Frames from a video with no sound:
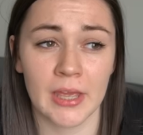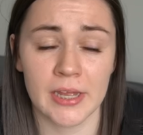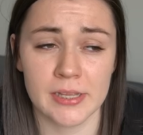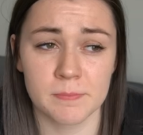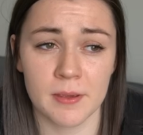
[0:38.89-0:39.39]

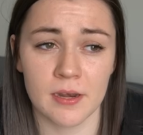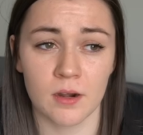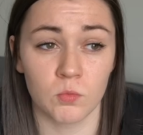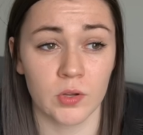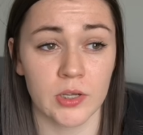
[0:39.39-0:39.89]
It's been
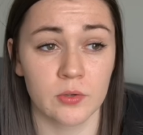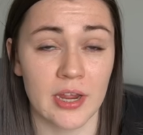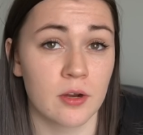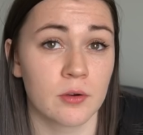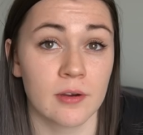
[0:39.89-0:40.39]
a really
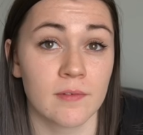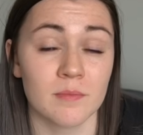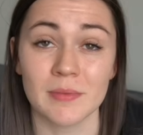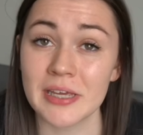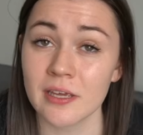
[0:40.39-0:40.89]
great career
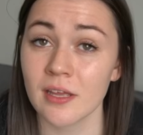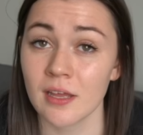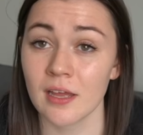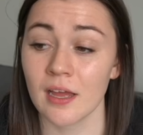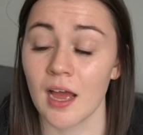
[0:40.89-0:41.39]
for me.
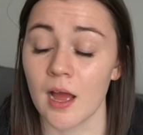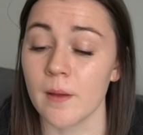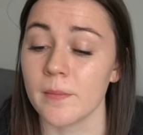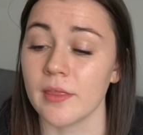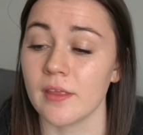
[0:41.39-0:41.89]

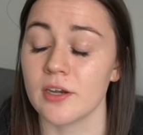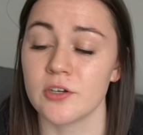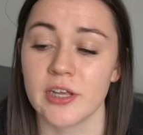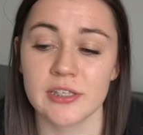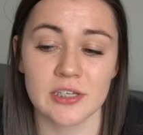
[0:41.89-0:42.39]
Um, and then
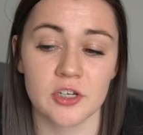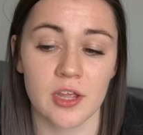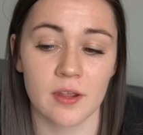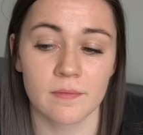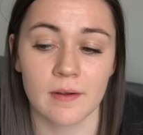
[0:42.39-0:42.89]

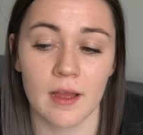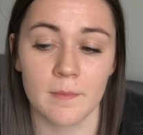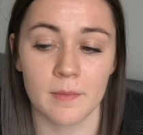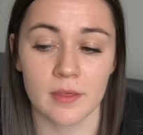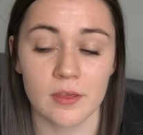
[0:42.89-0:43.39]
transitioning
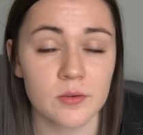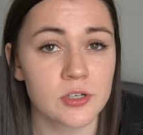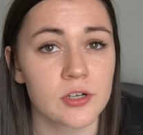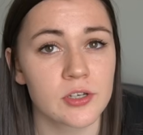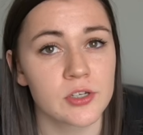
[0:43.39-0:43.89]
from the
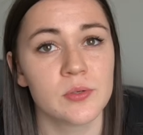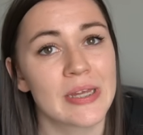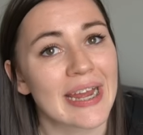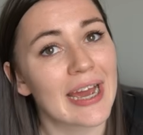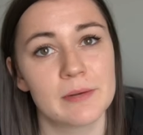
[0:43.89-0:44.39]
user to
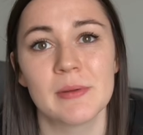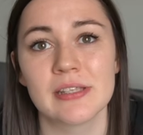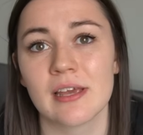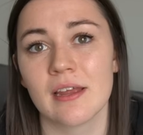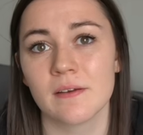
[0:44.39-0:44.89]
the
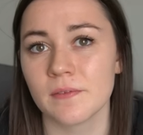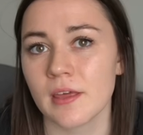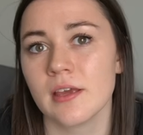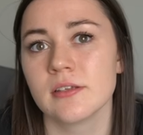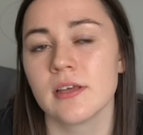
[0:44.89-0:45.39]
admin side of
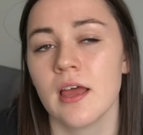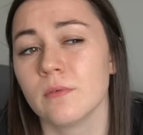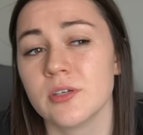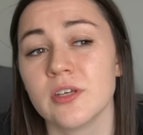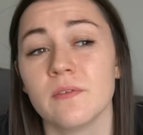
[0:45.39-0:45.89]
things
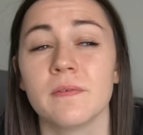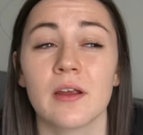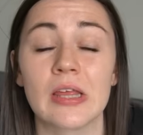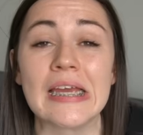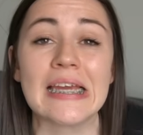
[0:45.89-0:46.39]
was
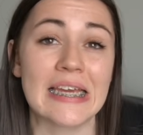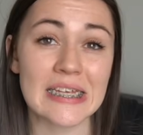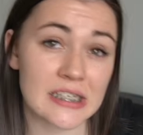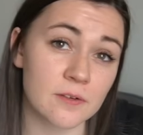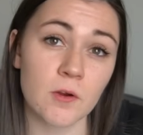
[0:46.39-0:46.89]
fairly
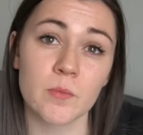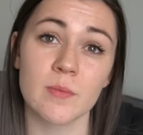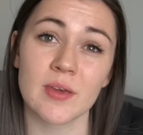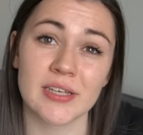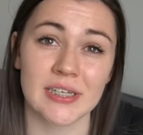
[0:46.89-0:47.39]
easy for
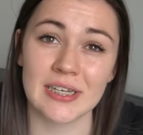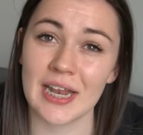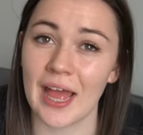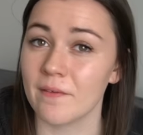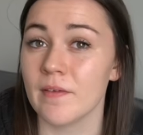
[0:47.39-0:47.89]
me because I
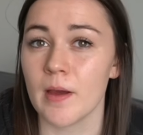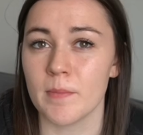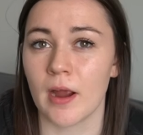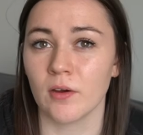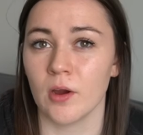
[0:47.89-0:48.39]
did have that
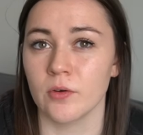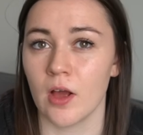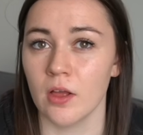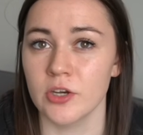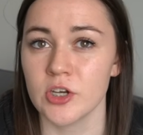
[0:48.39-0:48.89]
background
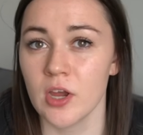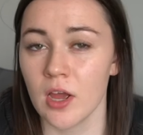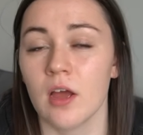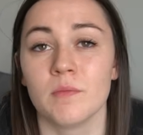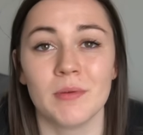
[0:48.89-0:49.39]
knowledge
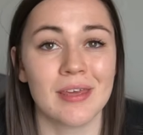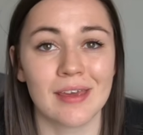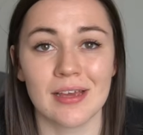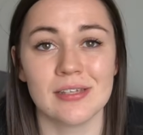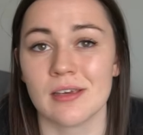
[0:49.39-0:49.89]
of being
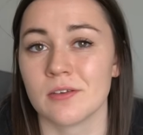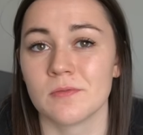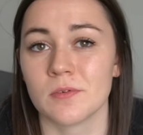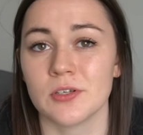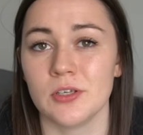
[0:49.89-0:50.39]
a
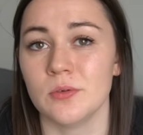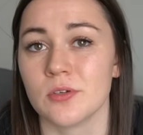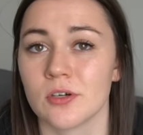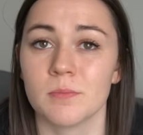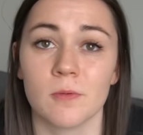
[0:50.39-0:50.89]
Salesforce
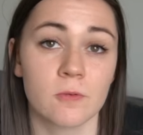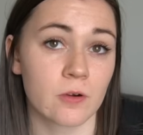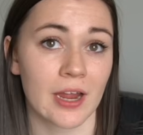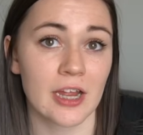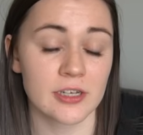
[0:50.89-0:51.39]
user
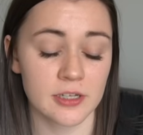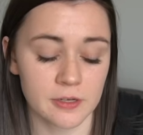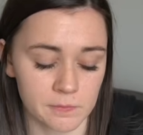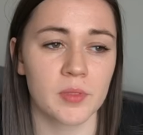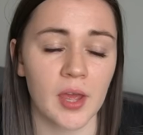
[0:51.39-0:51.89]
beforehand.
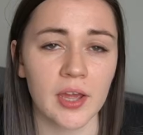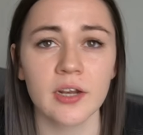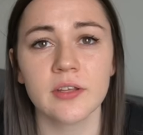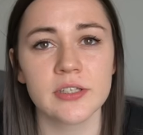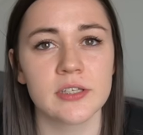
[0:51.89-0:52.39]
But that kind
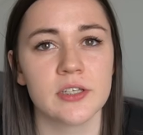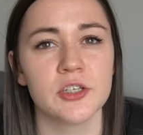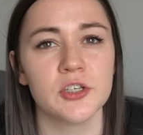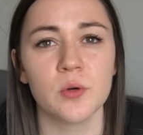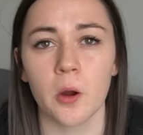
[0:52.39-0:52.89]
of leads us
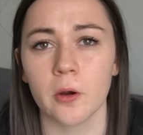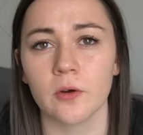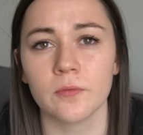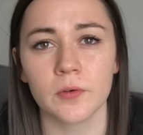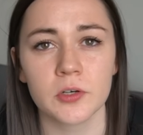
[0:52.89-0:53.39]
into
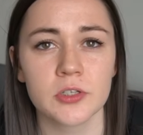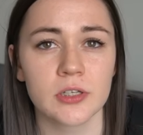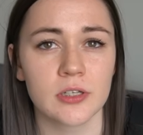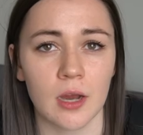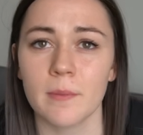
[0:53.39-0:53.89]
our
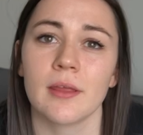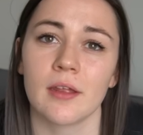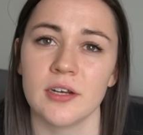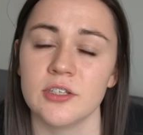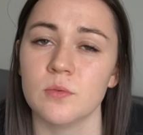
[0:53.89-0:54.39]
first topic
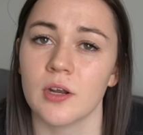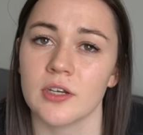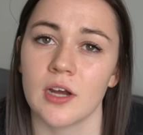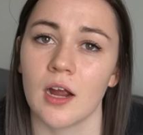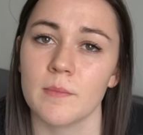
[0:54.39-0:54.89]
that I do want
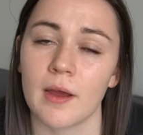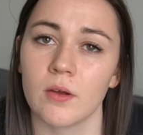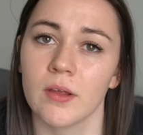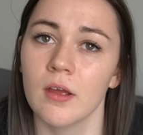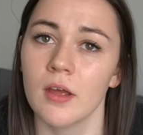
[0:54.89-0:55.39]
to talk
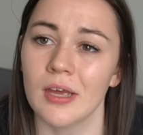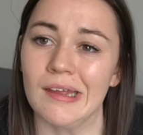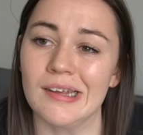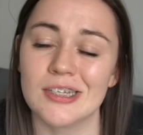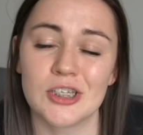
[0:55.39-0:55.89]
about.
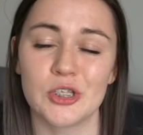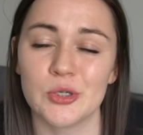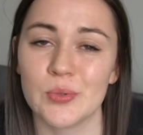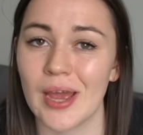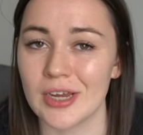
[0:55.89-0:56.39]
It is
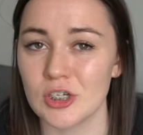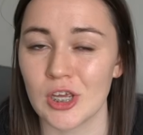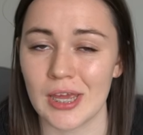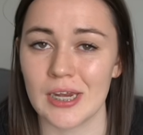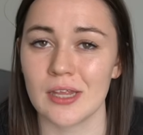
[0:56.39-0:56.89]
to
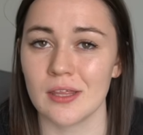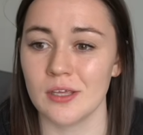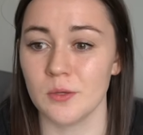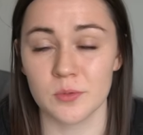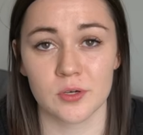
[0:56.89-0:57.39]
educate the
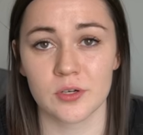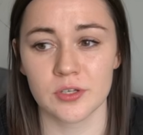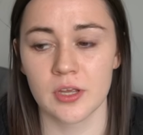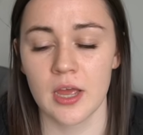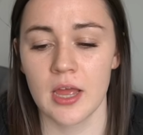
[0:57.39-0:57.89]

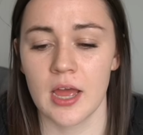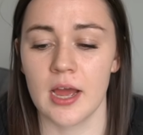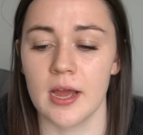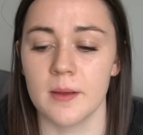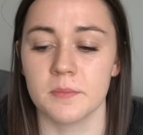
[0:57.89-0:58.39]
users.
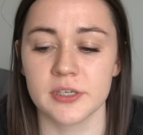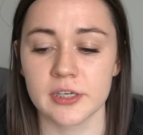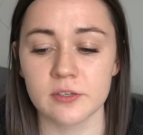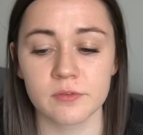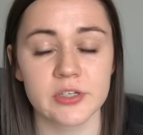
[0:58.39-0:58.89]
Um,
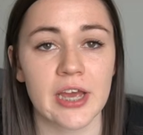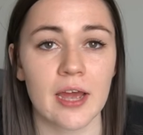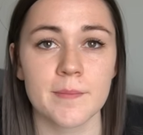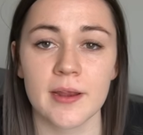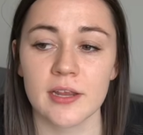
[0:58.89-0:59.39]
Salesforce
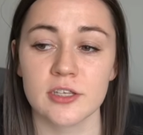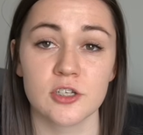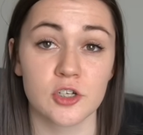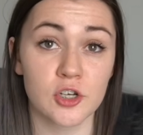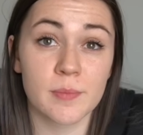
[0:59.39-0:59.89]
admin is
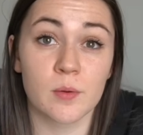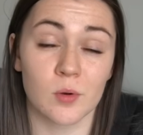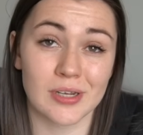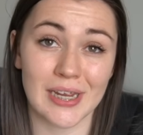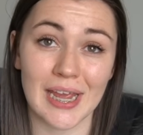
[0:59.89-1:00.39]
should be
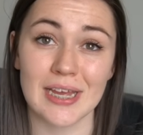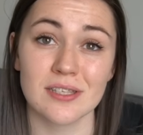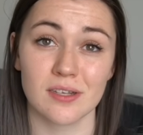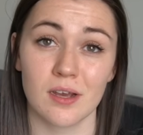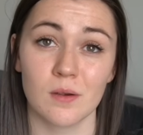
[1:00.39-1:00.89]
working
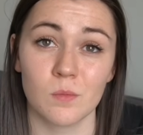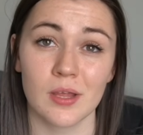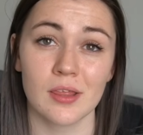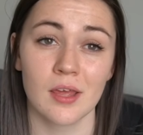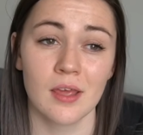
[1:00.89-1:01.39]
hands-on
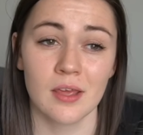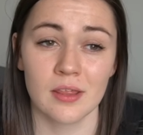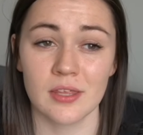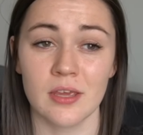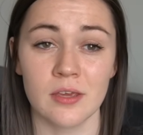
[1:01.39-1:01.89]
with
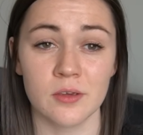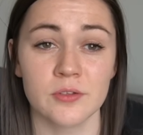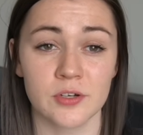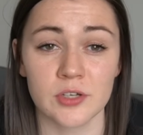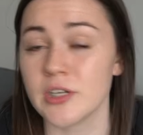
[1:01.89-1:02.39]
the
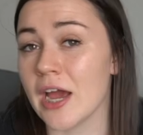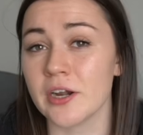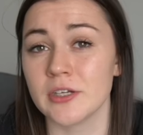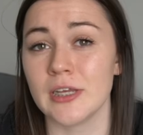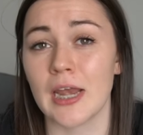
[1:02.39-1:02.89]
users to
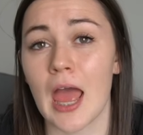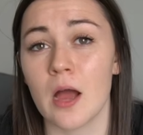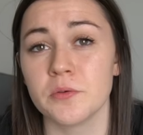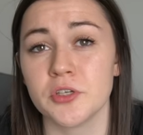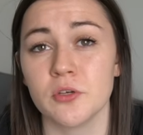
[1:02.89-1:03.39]
understand
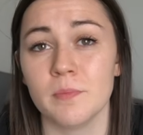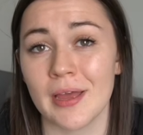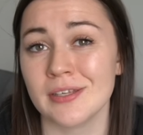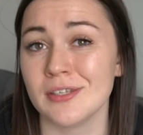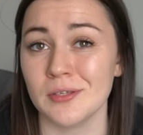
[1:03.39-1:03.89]
how to
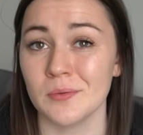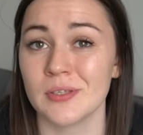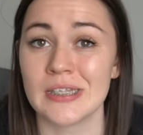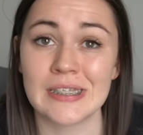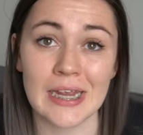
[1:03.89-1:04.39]
best use
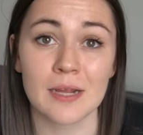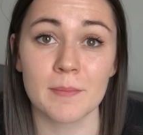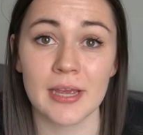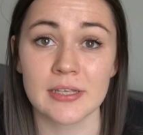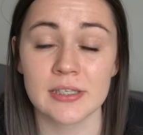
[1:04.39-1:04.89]
the
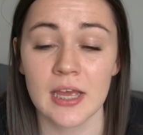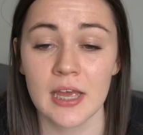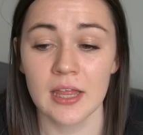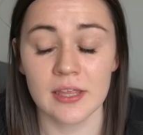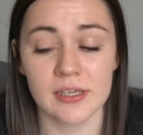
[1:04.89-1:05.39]
database.
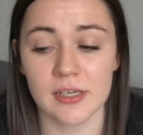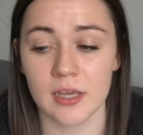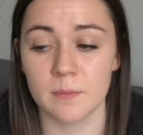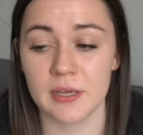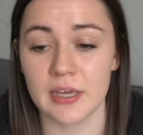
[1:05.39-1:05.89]
This
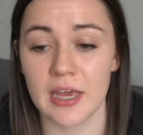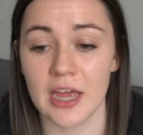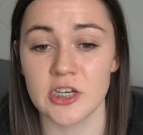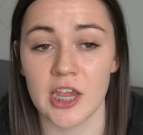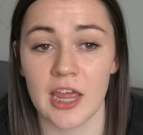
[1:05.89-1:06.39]
could be
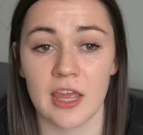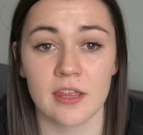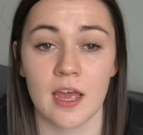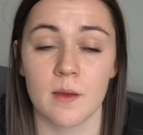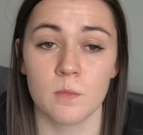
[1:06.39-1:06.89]
educating
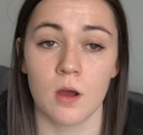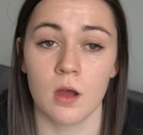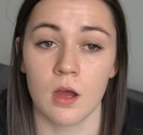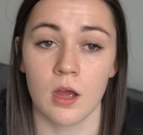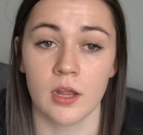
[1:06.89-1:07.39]
them
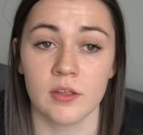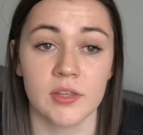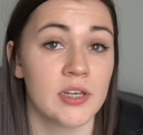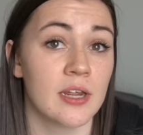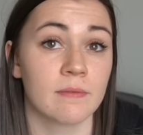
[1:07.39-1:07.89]
on
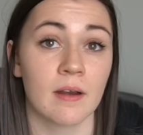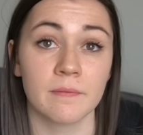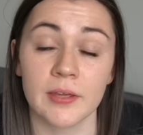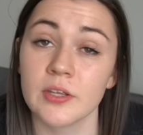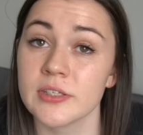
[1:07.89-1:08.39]
the different
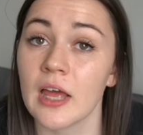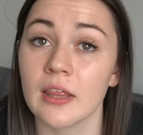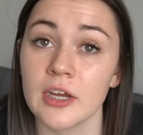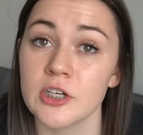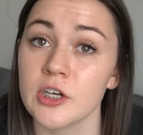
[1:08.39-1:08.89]
fields that
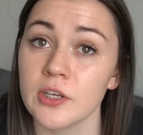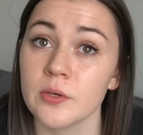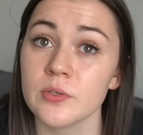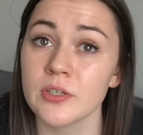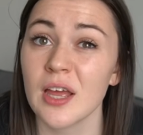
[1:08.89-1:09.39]
they should
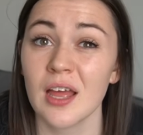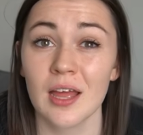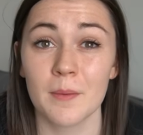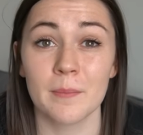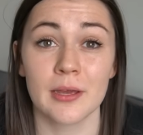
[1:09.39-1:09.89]
use,
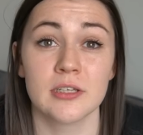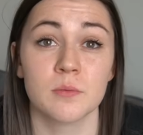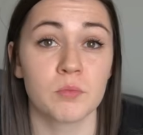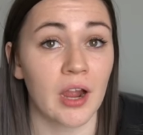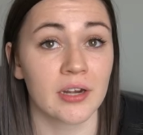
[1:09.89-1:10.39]

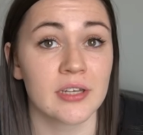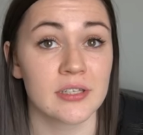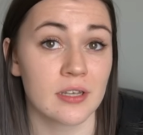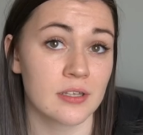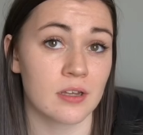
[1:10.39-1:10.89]
best
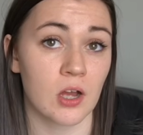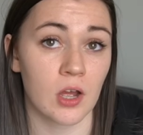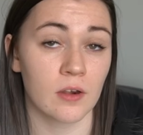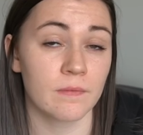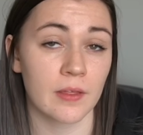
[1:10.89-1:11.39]
practices
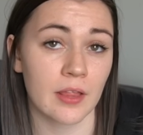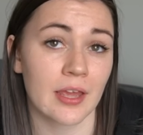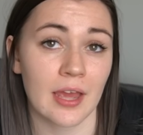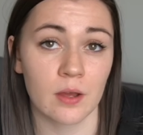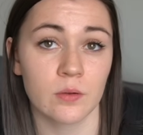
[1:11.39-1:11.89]
on
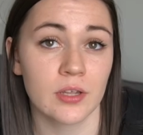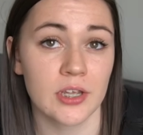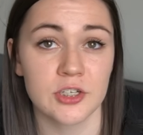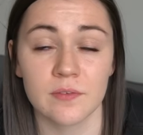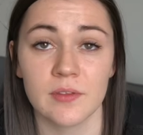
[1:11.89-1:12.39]
filling out
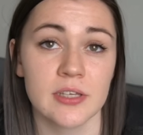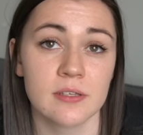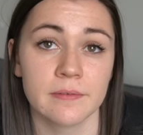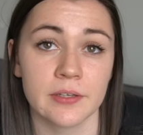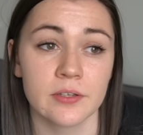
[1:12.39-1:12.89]
each of
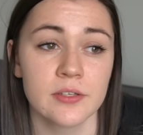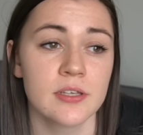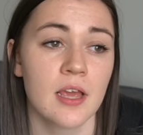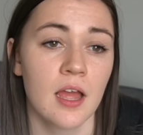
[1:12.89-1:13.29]
these fields,